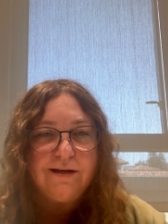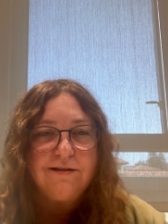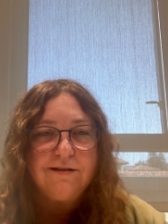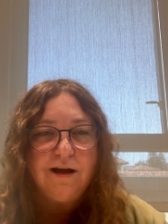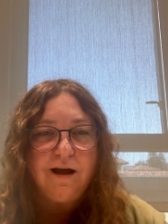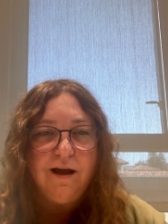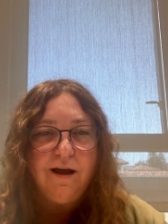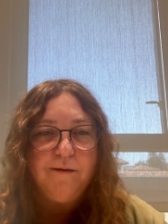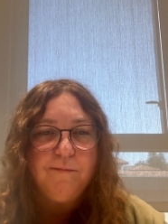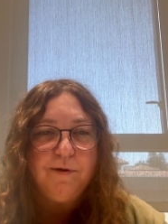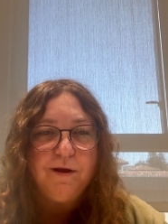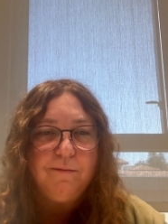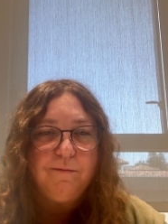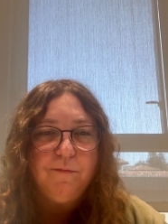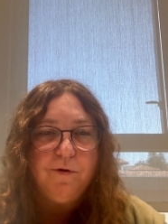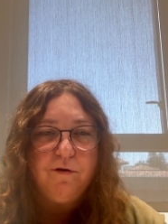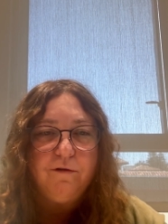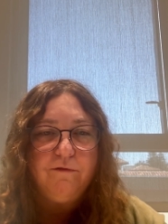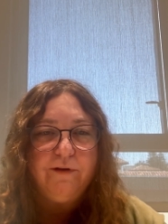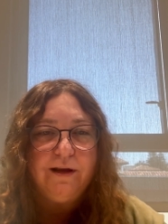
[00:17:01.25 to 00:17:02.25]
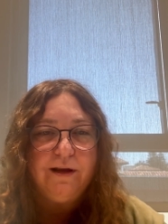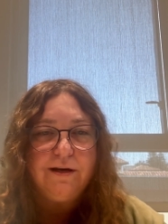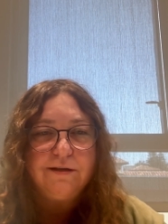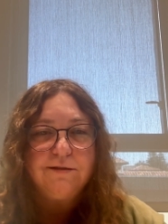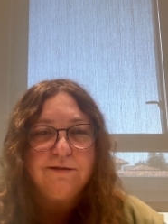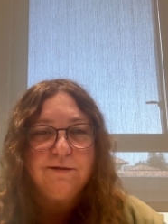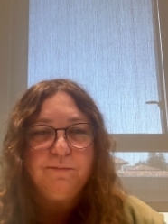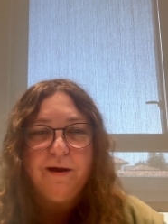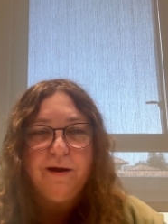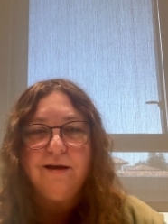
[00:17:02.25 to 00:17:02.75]
time and a
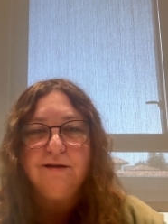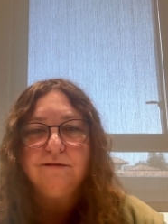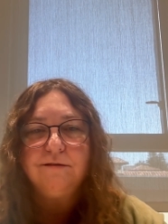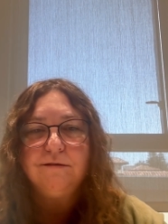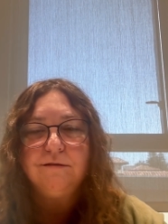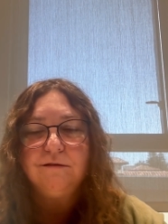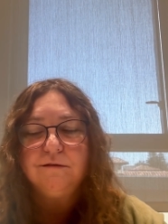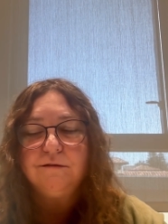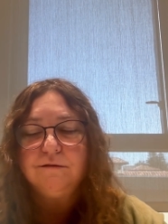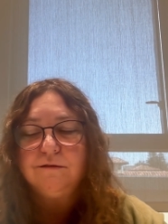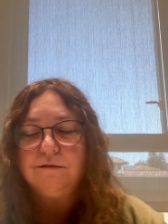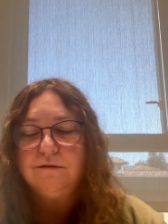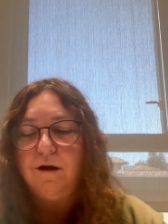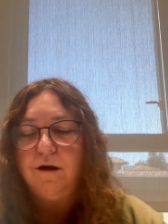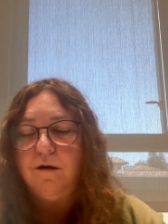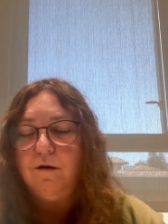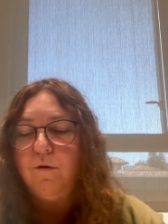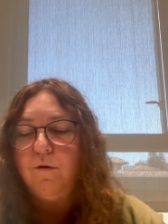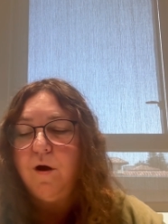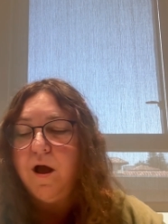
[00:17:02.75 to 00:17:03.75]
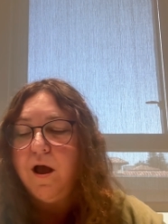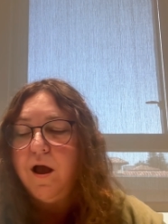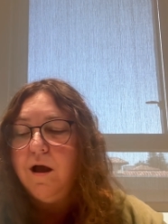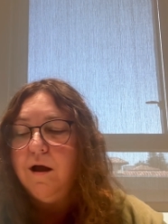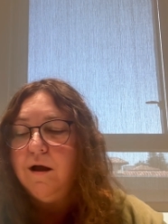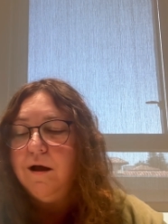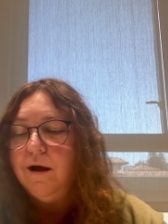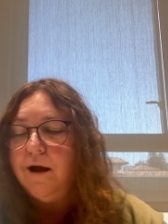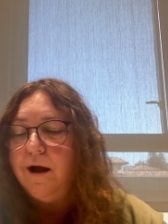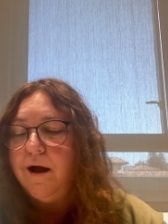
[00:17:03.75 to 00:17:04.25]
motivating space. So
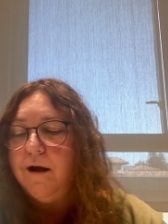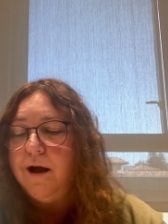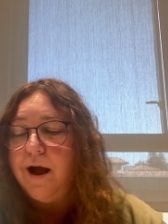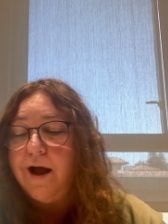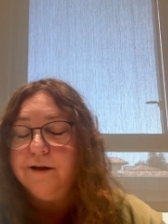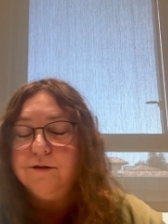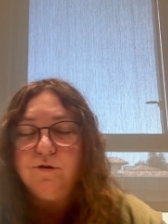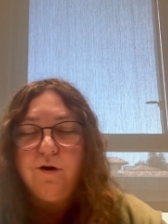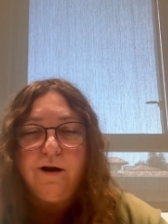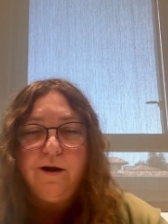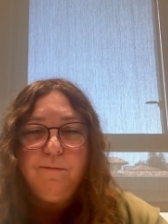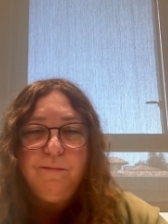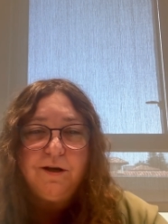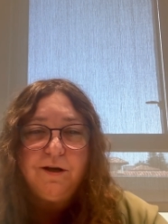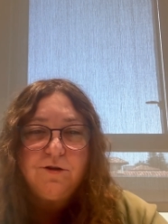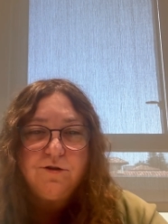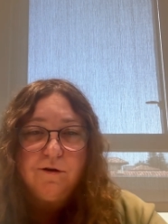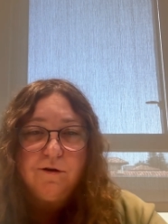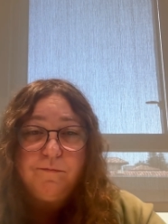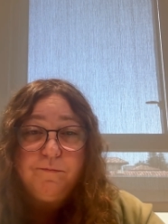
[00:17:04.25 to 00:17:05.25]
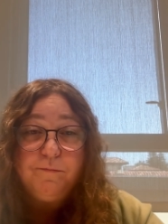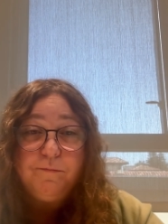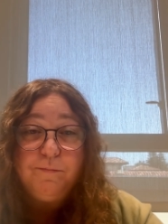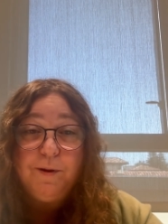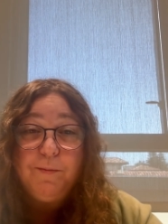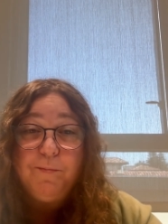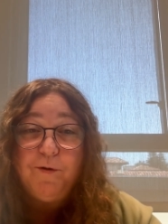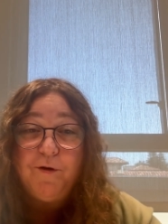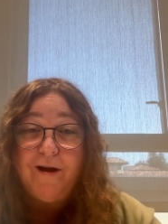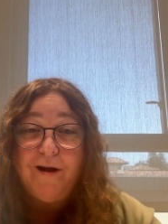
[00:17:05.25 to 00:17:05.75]
I try to make sure
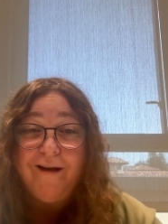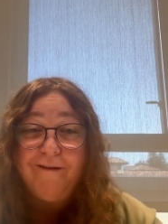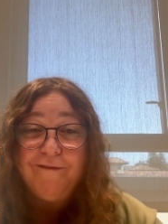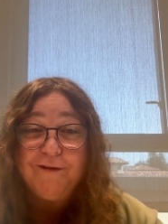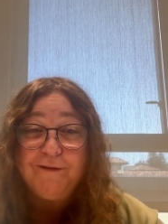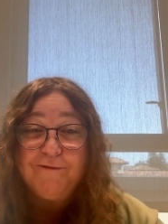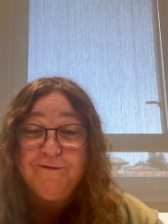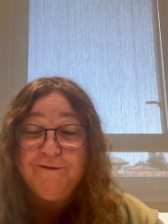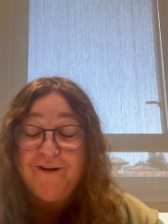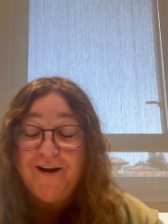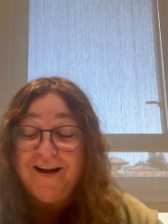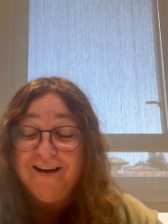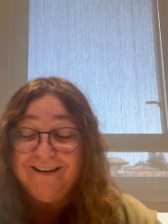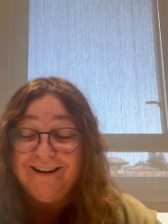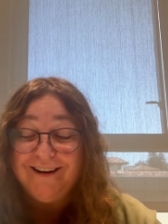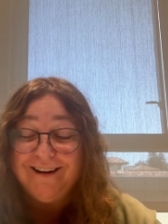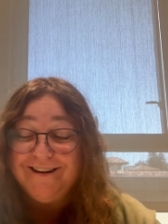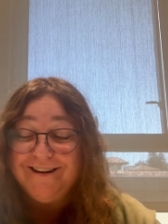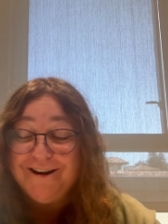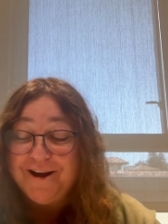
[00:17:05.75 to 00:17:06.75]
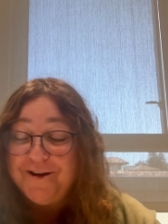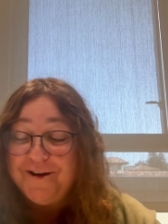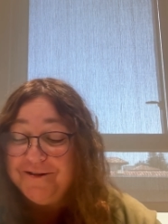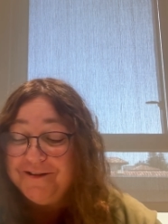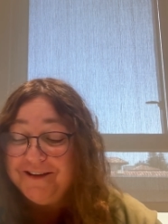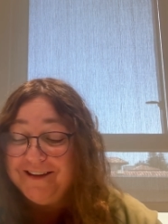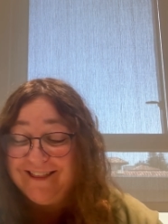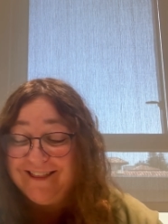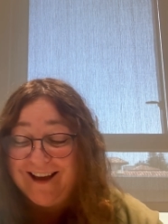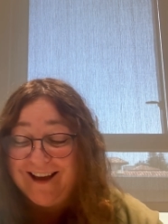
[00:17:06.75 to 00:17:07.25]
people are having fun. I know
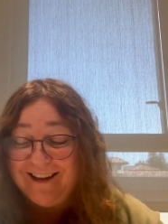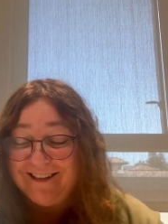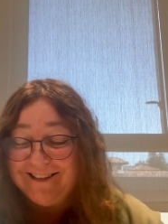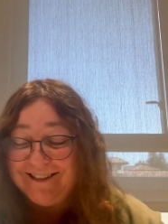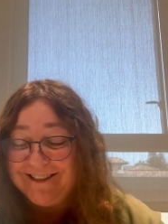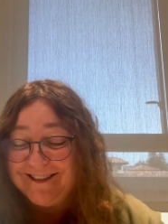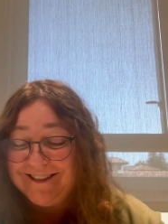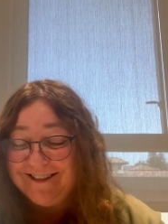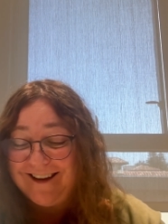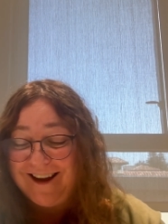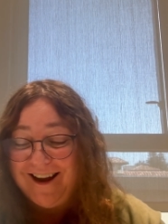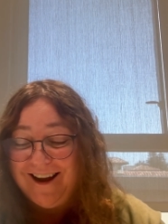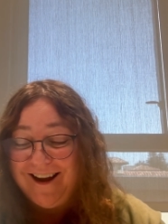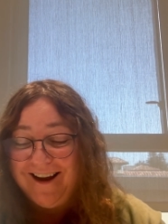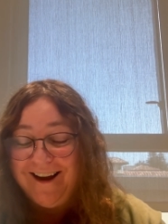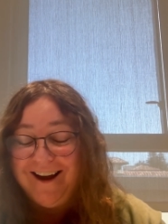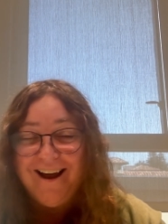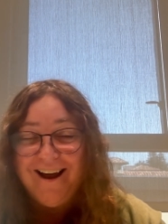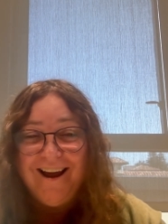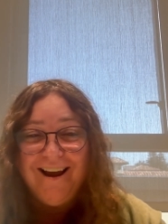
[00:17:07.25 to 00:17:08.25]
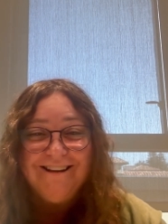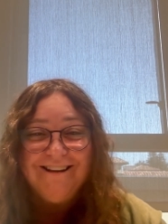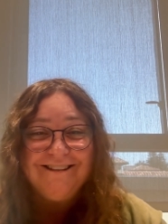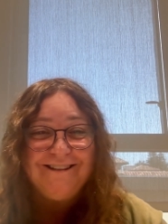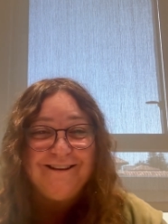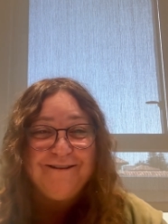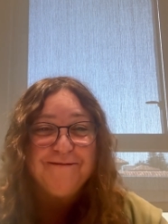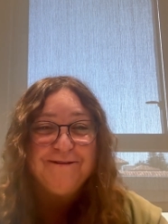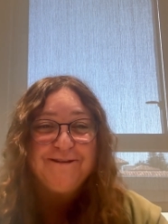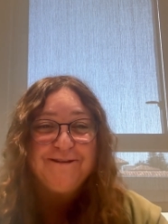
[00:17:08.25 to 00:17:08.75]
that's
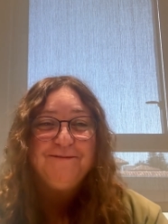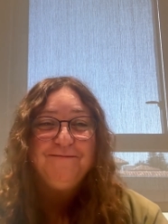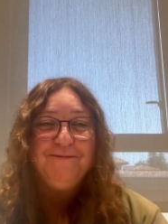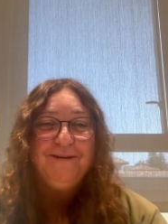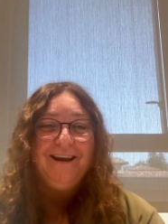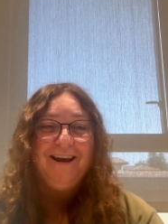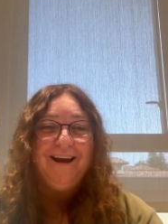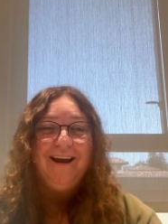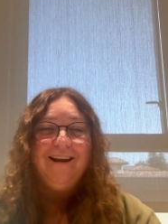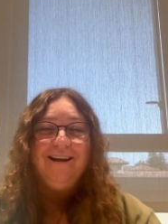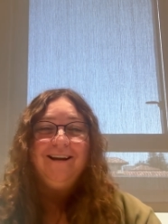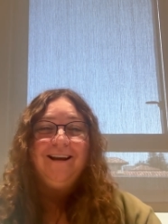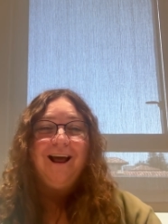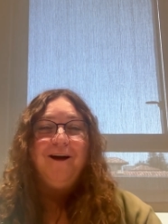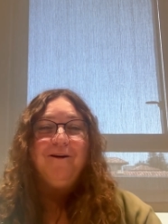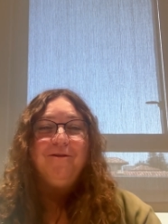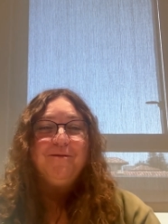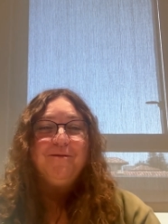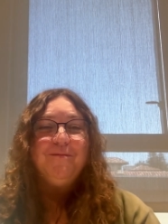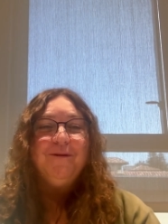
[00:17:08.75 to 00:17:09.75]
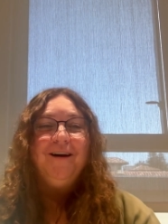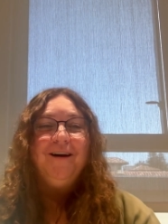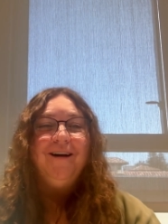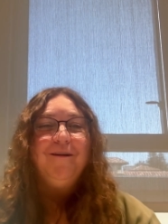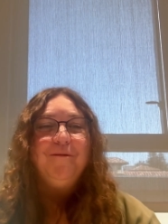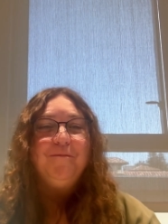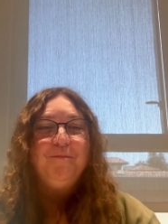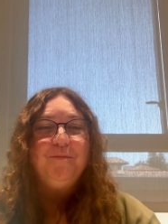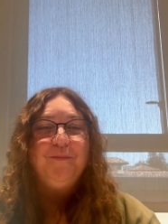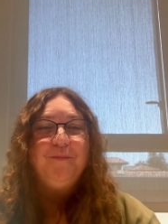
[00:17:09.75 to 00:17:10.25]
seems to be an
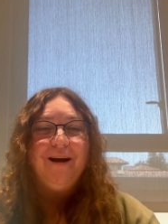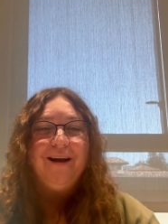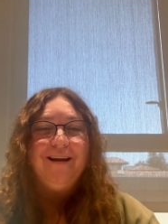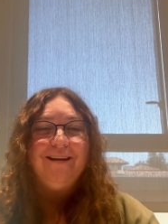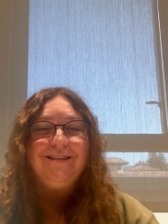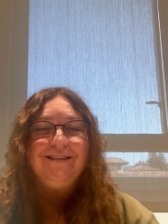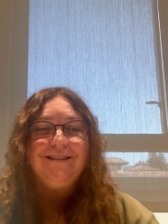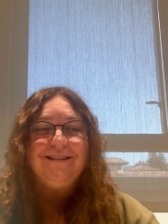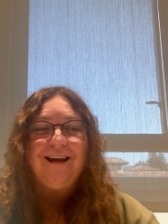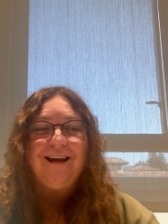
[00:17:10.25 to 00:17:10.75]
anathema, but